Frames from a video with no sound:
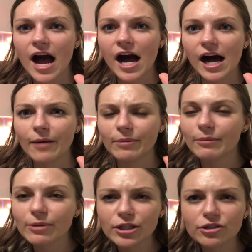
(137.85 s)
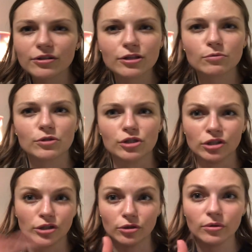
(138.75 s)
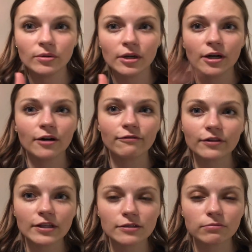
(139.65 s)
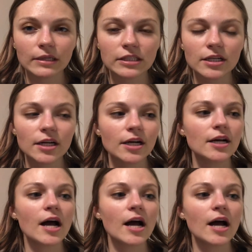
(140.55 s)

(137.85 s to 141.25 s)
Um, but I'm pretty sure this was new for this winter.